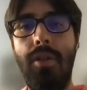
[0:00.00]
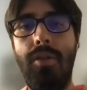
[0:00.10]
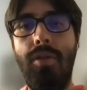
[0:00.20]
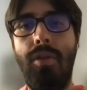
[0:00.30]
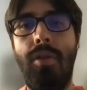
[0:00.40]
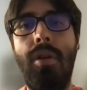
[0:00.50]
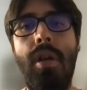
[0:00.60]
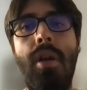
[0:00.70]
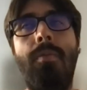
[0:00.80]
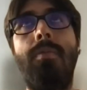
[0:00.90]
So
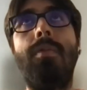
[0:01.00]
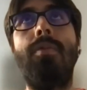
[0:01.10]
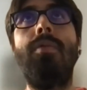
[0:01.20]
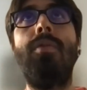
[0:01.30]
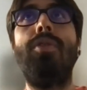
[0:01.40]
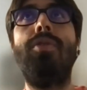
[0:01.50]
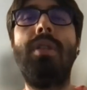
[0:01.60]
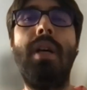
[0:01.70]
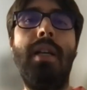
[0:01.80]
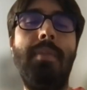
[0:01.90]
you
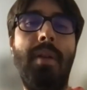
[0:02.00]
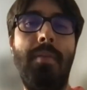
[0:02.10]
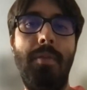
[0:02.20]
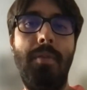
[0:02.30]
start maybe